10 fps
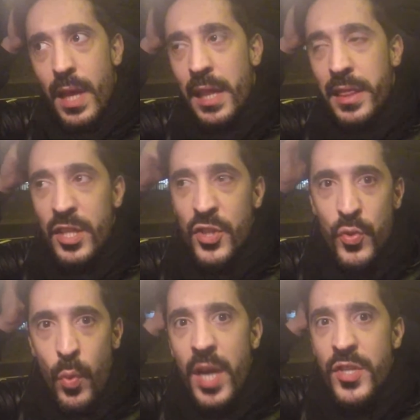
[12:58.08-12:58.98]
at
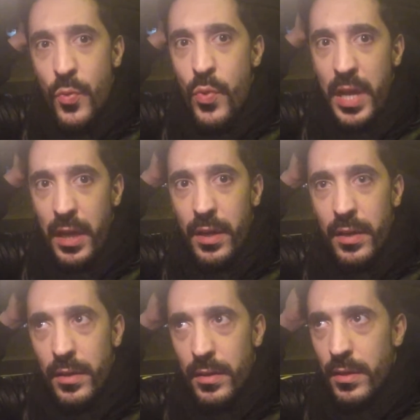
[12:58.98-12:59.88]
least twice a week
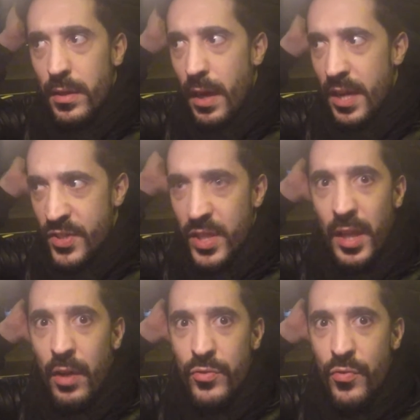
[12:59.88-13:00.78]
i sit
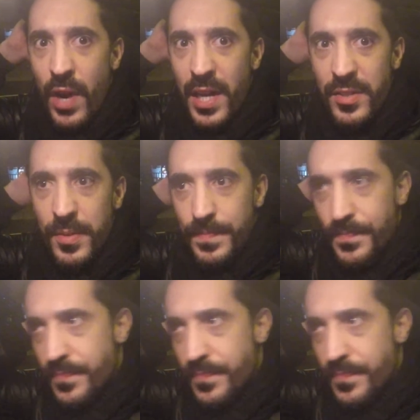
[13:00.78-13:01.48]
down to write